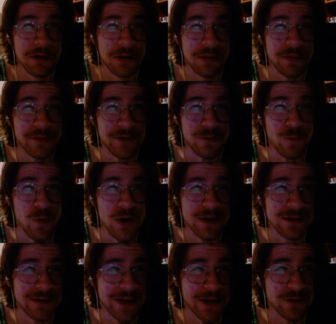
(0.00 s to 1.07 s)
the
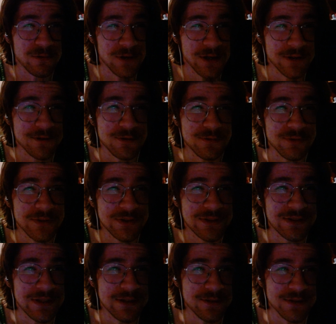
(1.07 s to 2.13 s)
one Necron who
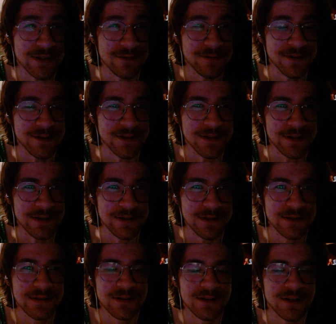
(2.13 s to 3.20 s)
steals everything.
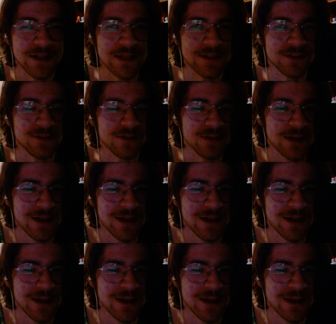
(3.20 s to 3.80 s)
Okay, so